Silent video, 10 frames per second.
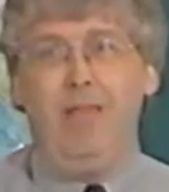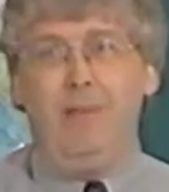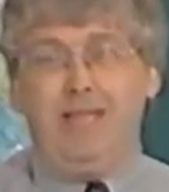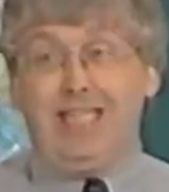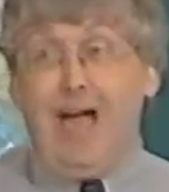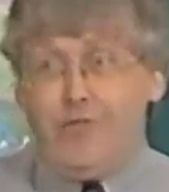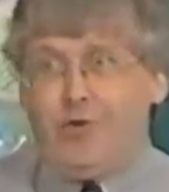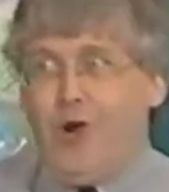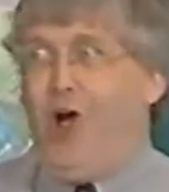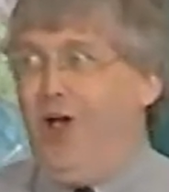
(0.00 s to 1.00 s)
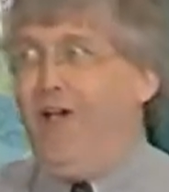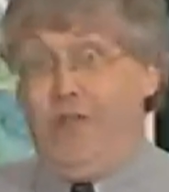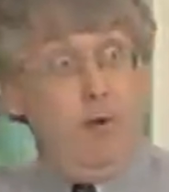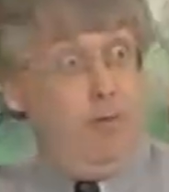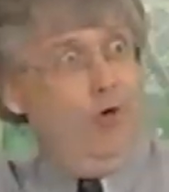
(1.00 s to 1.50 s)
because after all,
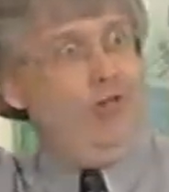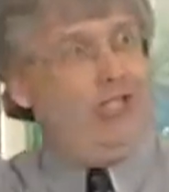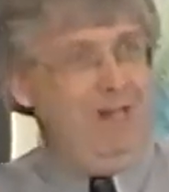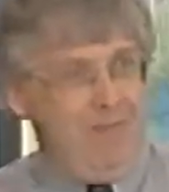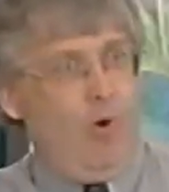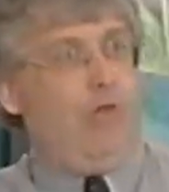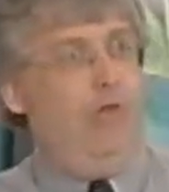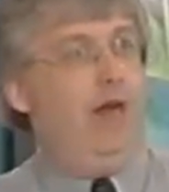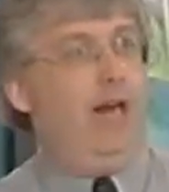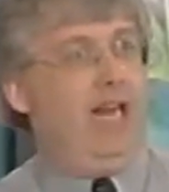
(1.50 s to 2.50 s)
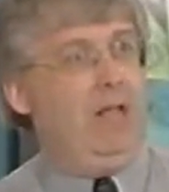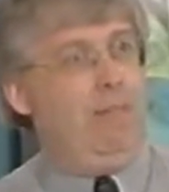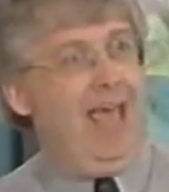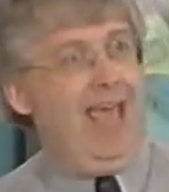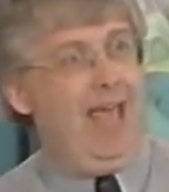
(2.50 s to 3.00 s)
they're producing more than they're getting
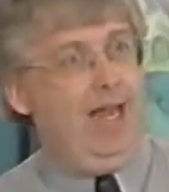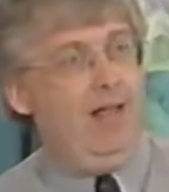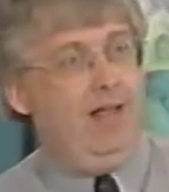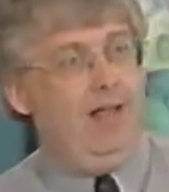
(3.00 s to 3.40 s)
paid.